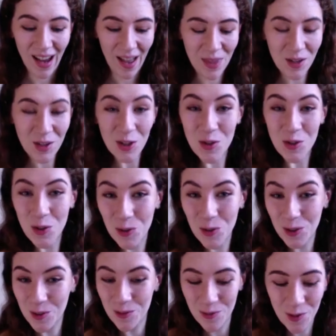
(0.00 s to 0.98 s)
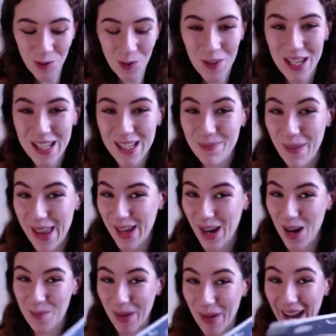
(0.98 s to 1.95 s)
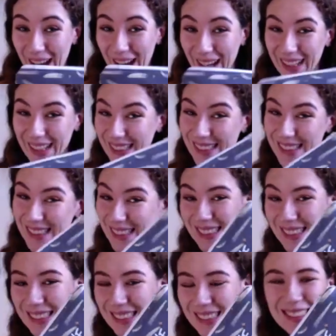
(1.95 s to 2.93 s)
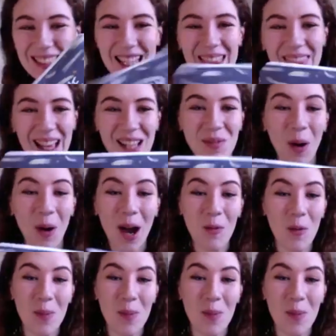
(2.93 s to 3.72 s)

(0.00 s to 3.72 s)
And the tutorial for this makeup bag, that's what I